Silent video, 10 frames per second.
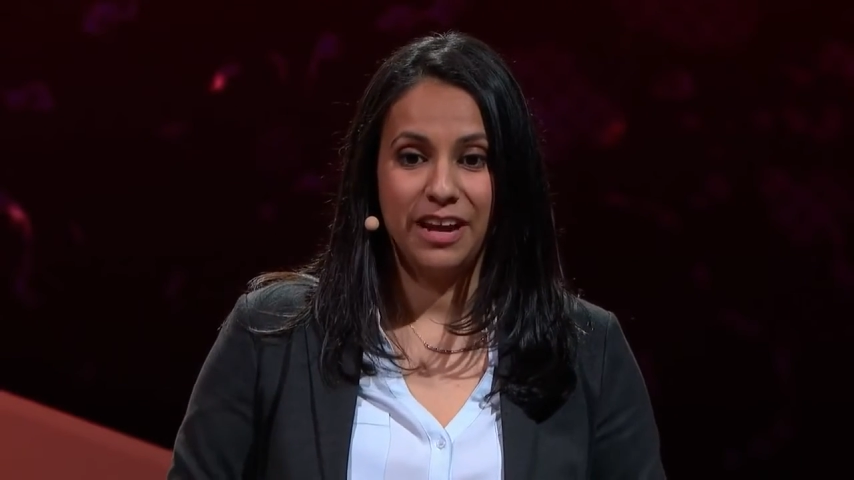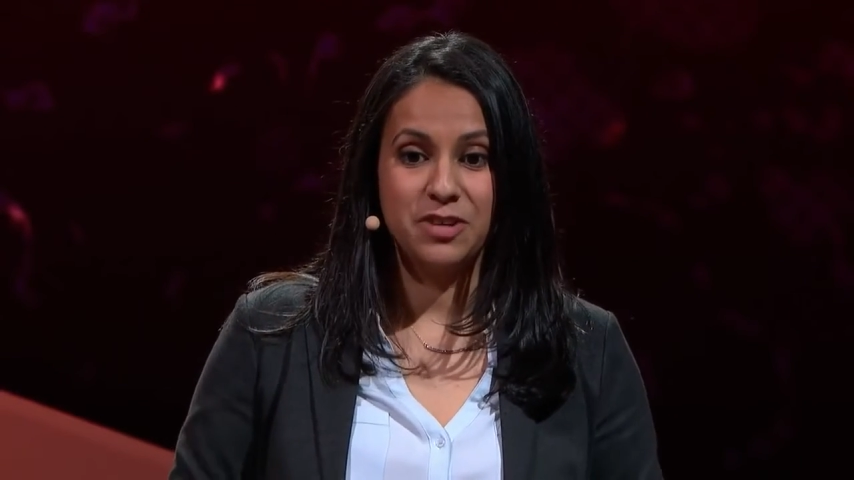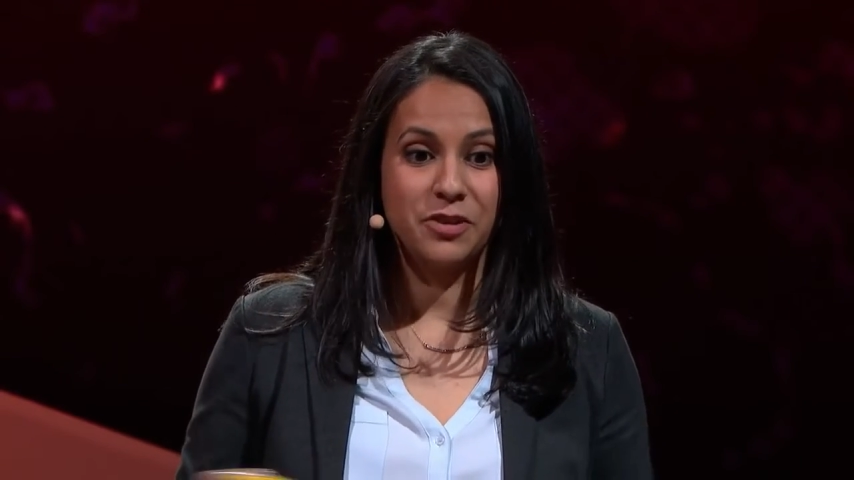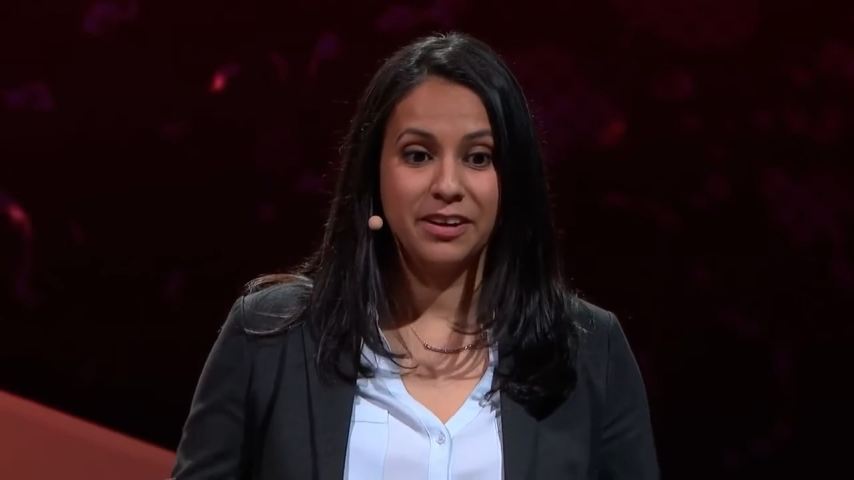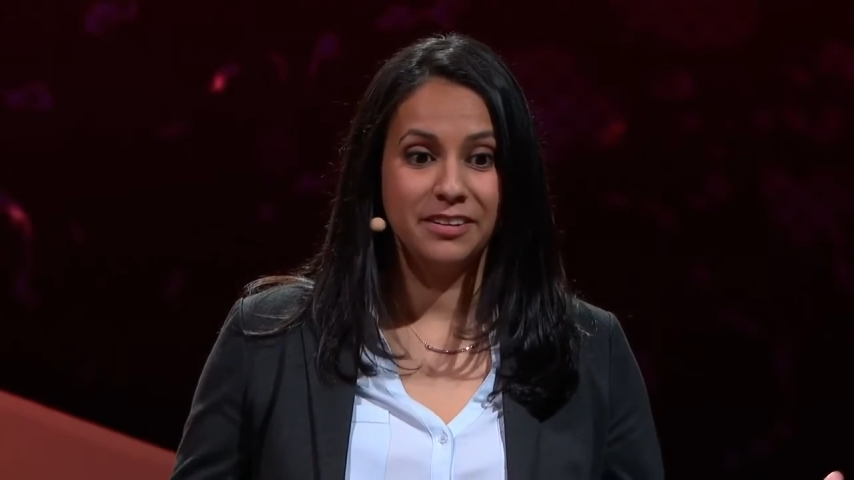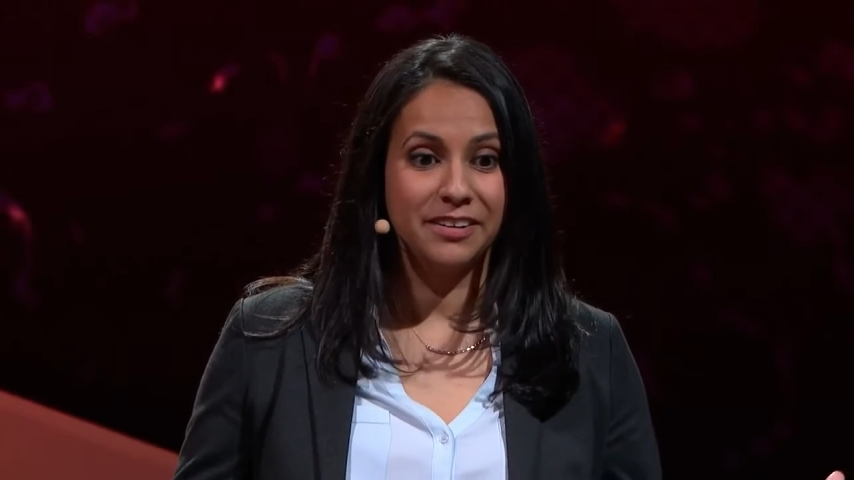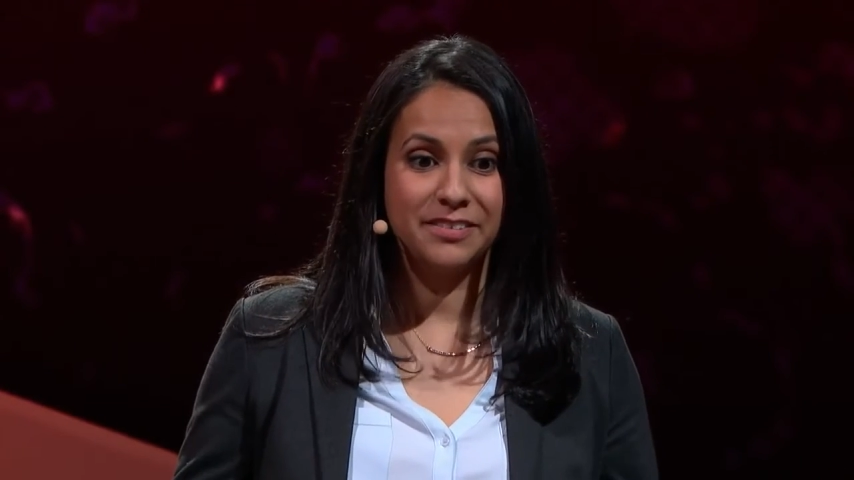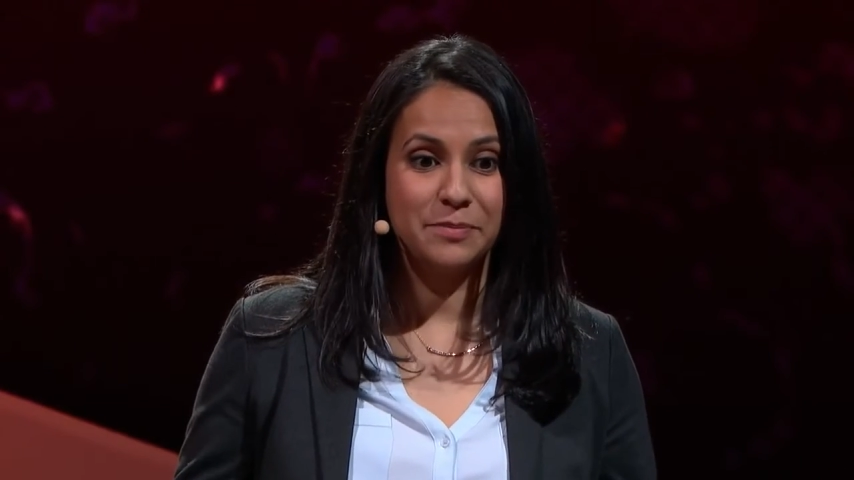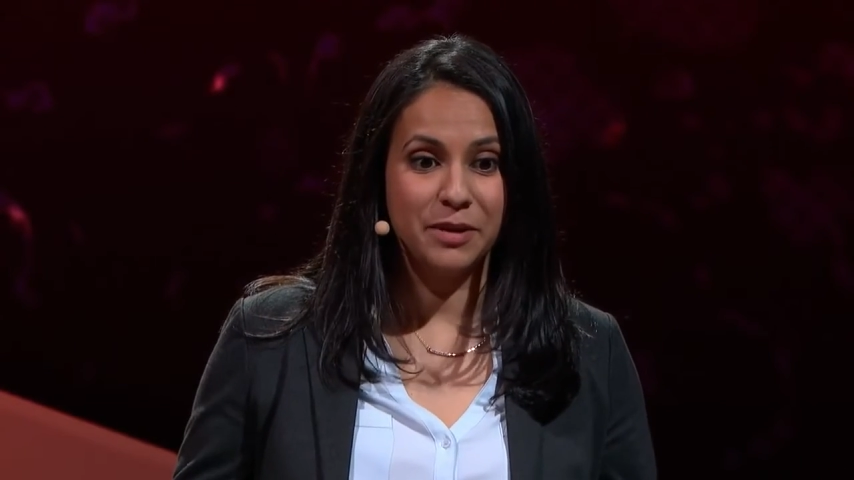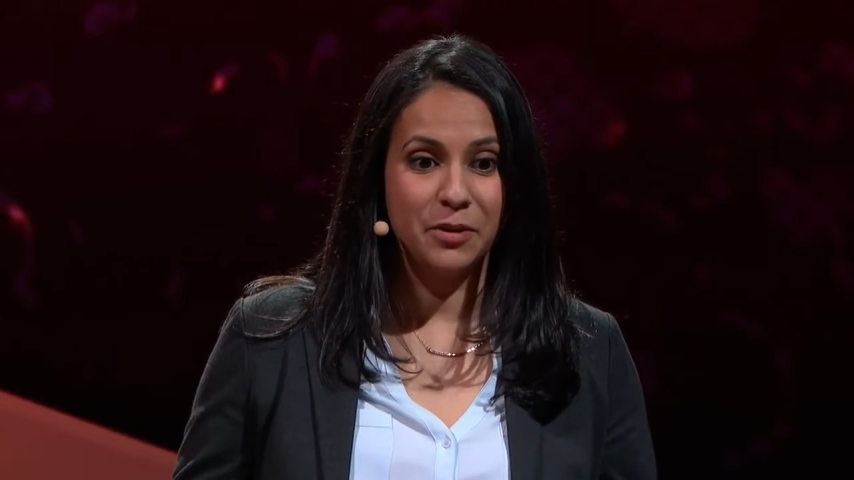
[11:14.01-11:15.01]
and try to collect
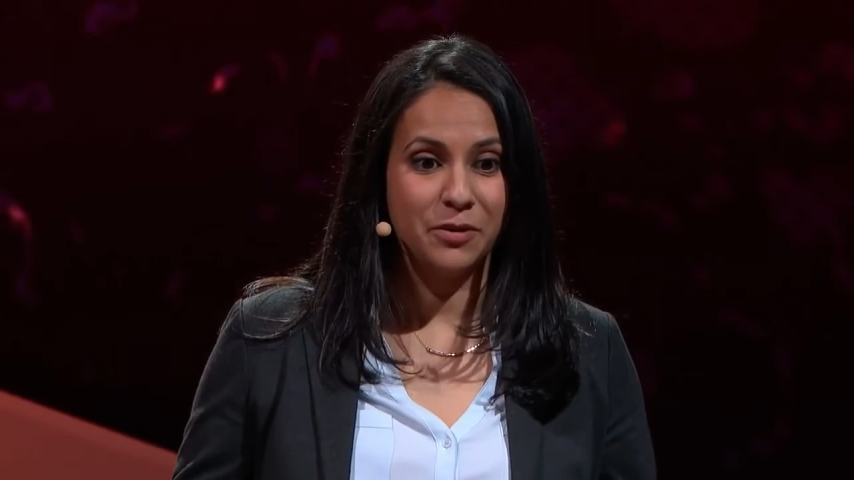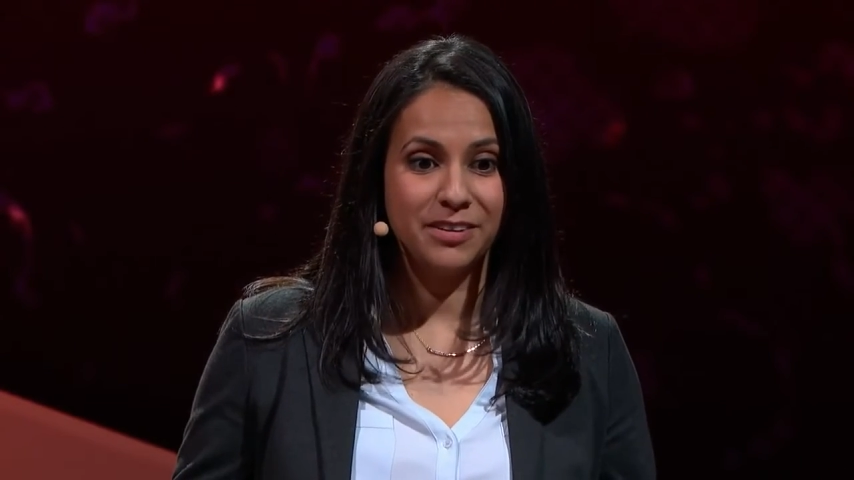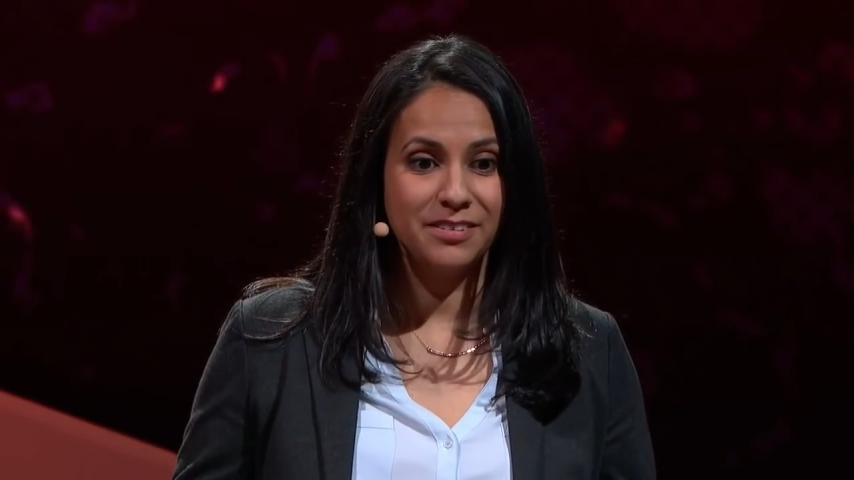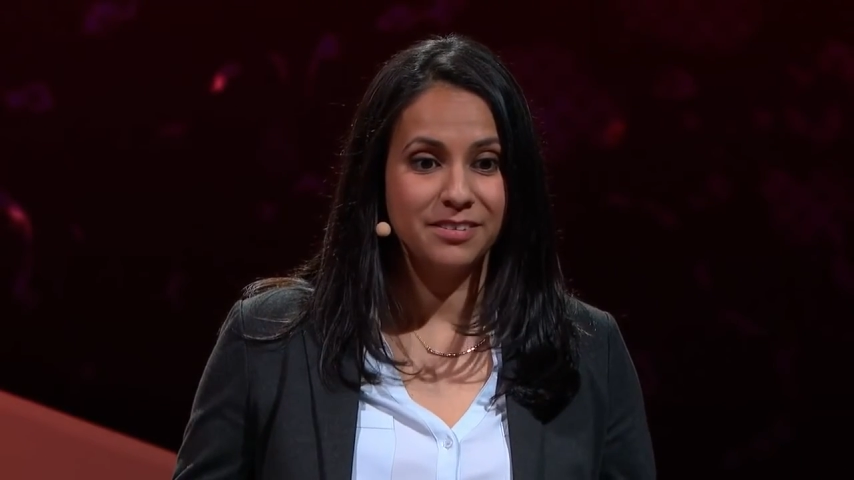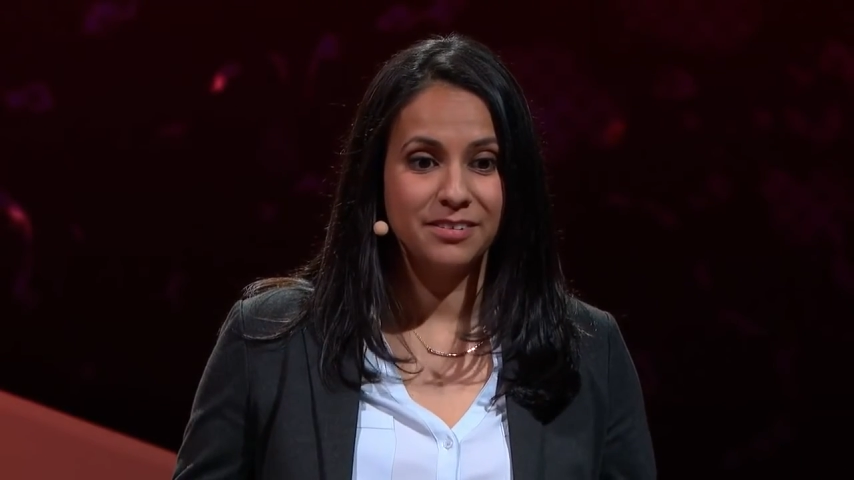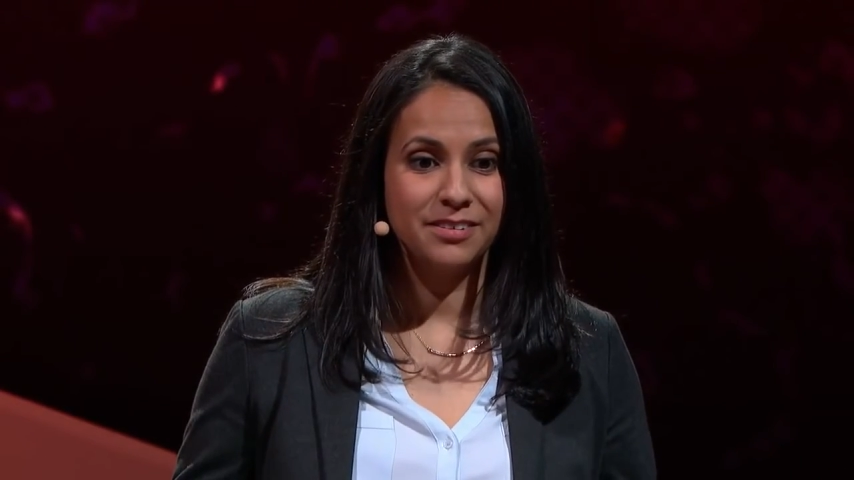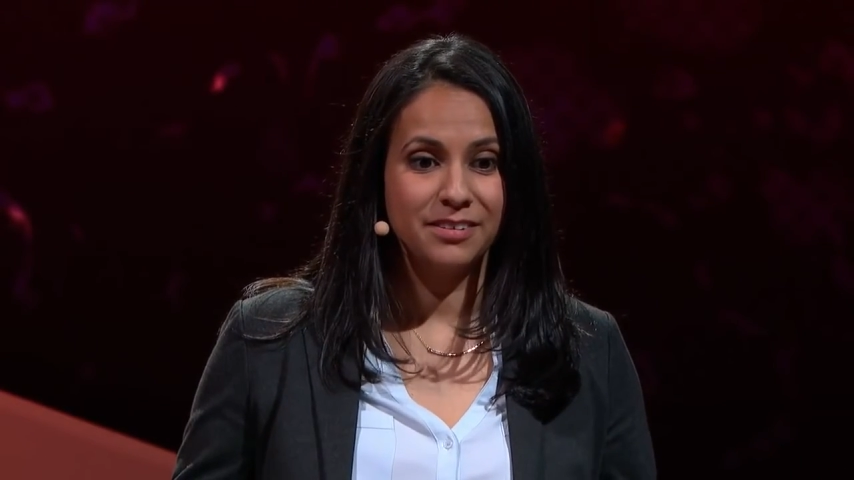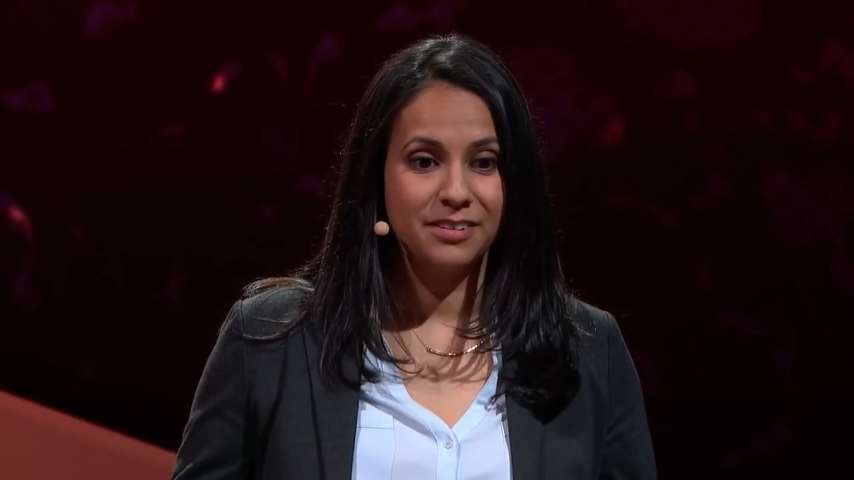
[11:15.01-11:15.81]
some Bitcoins.